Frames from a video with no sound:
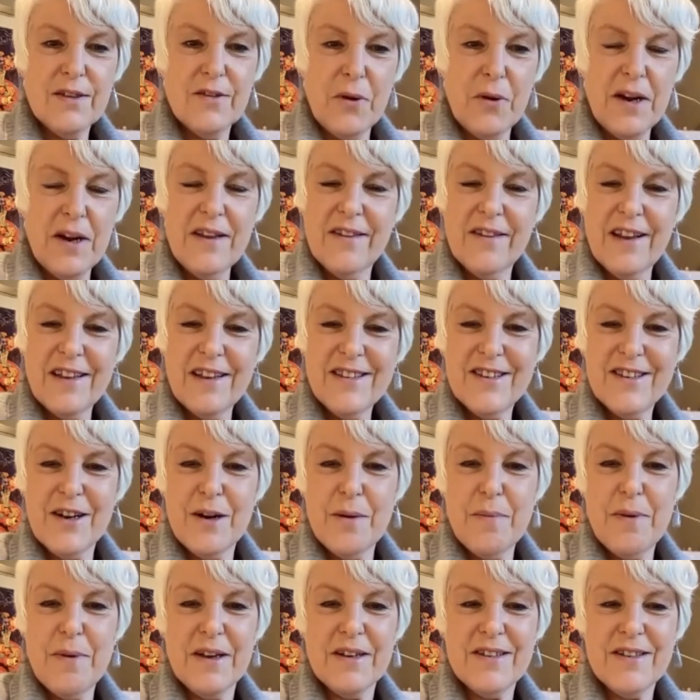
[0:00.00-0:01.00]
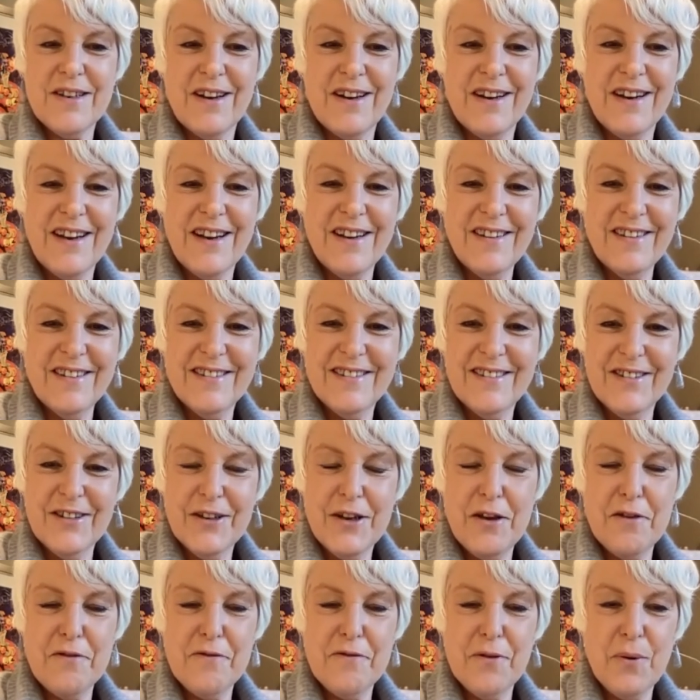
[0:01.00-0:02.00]
great. That's going to be exciting.
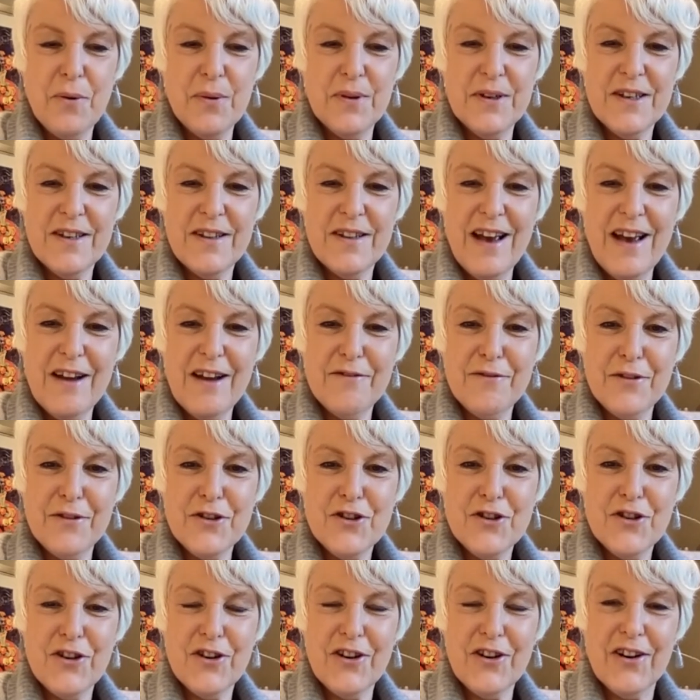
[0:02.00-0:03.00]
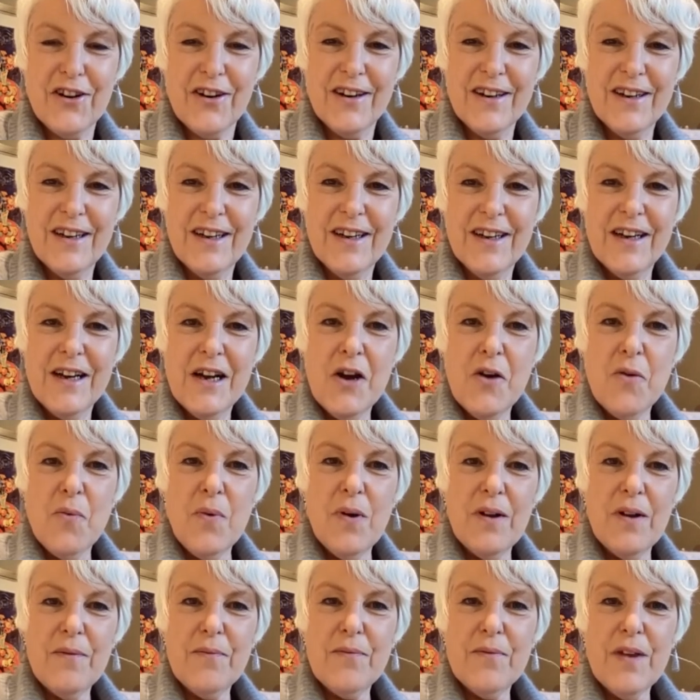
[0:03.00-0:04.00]
Looking forward to that for sure.
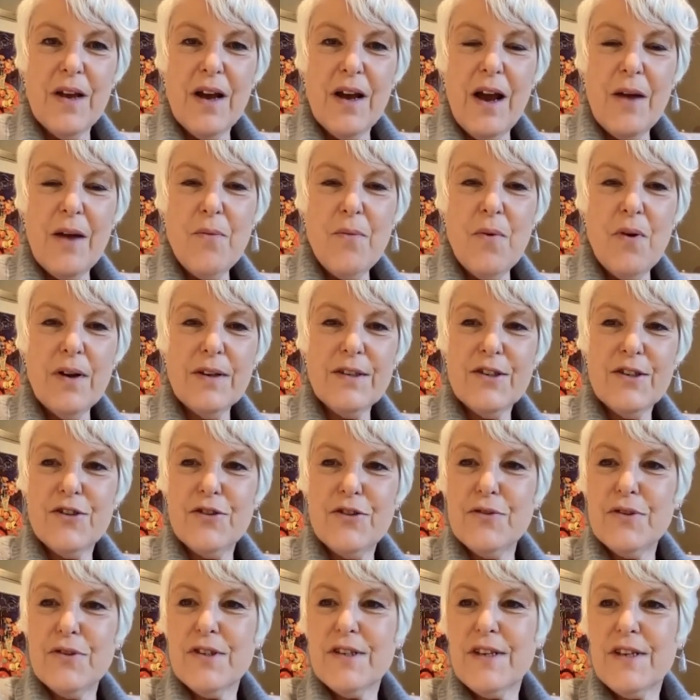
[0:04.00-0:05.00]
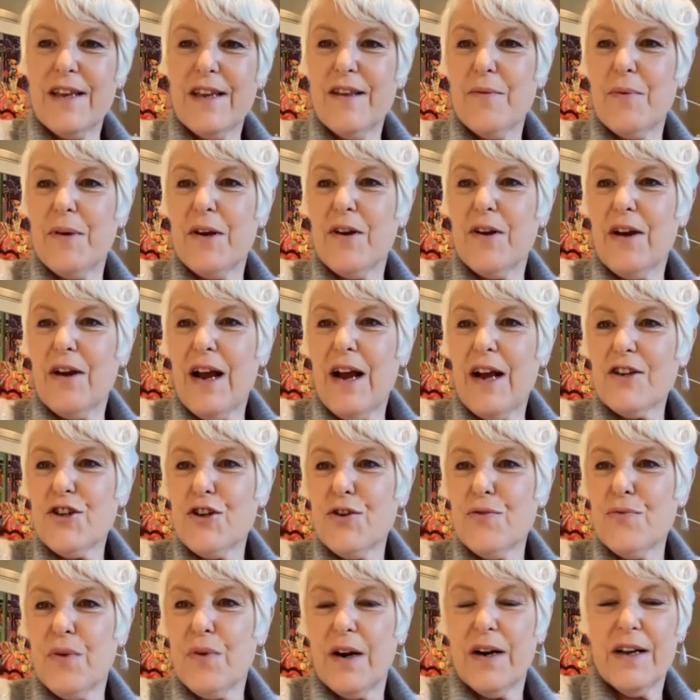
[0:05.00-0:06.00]
Well, I want to say that we are
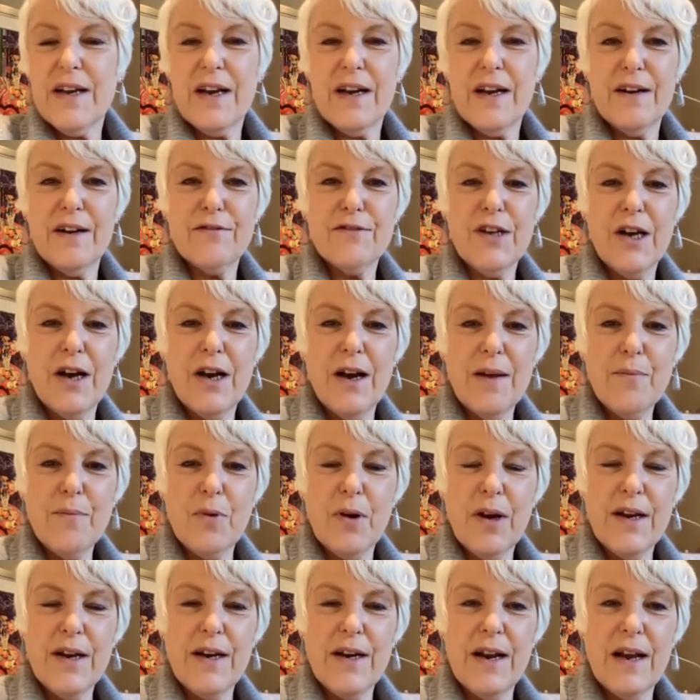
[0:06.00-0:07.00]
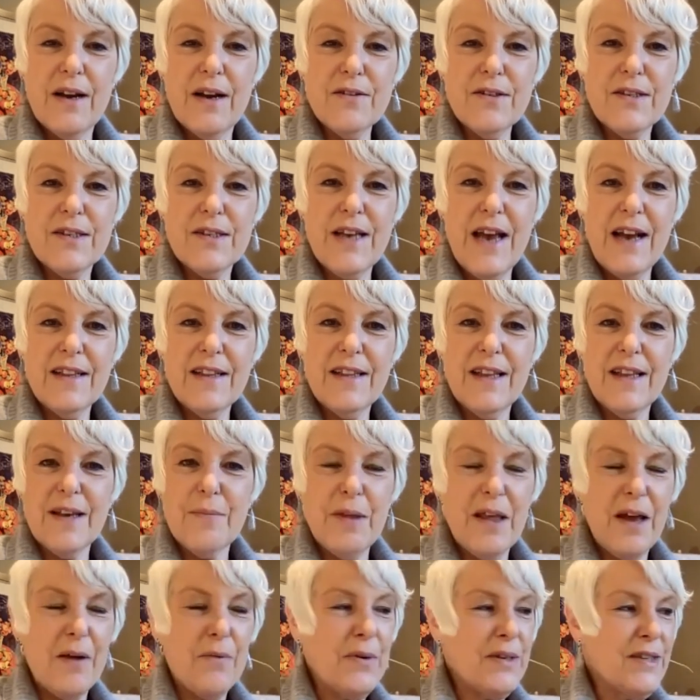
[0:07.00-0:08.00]
actually running out of time right now, sadly,
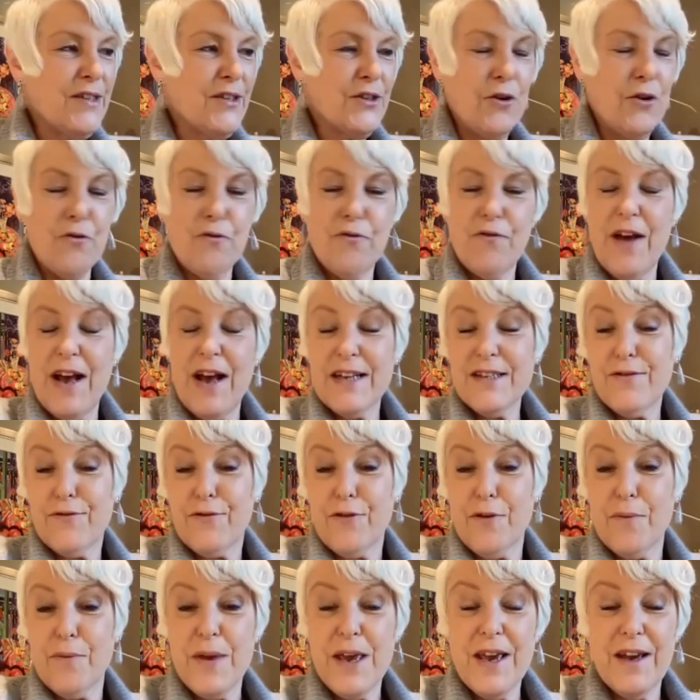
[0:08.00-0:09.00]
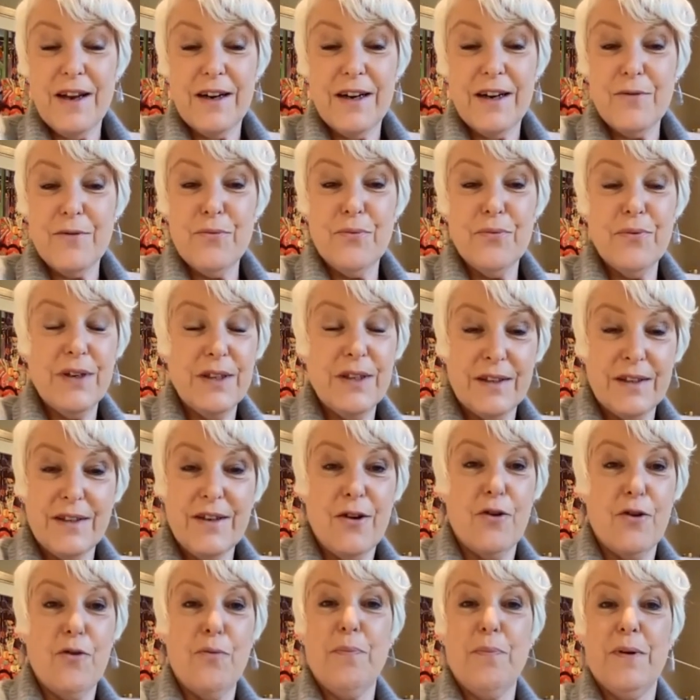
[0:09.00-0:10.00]
but that went so fast for me, and I really
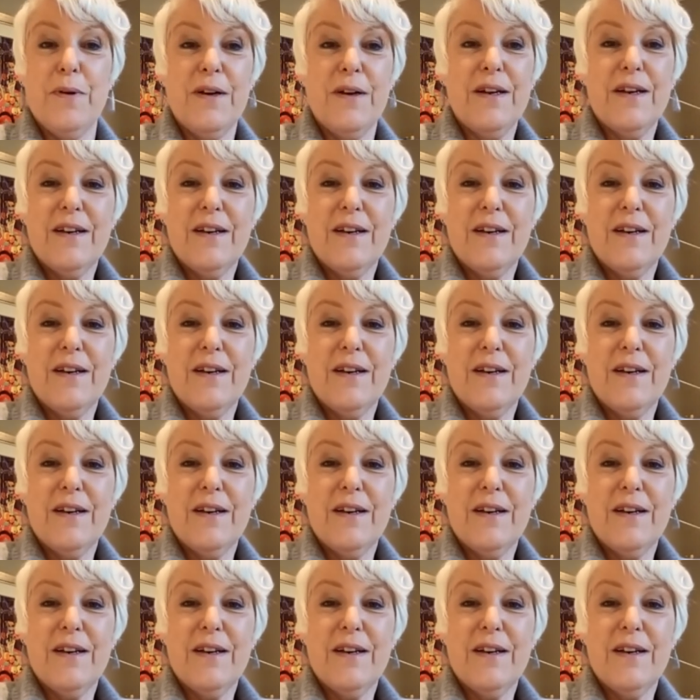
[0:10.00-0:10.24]
hope